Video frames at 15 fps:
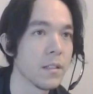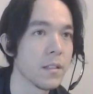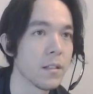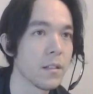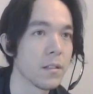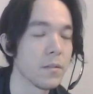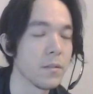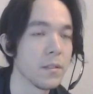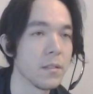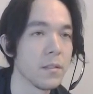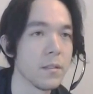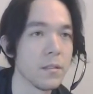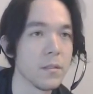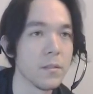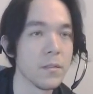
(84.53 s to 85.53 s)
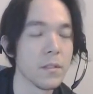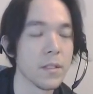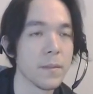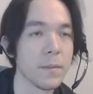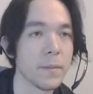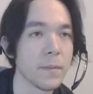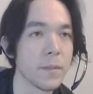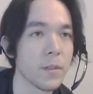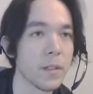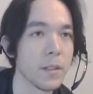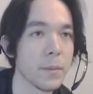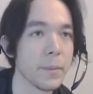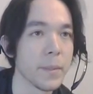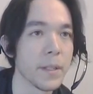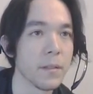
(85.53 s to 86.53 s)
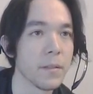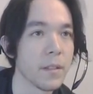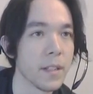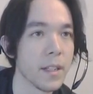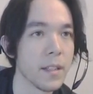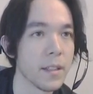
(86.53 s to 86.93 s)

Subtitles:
are going to do quite a bit better than anything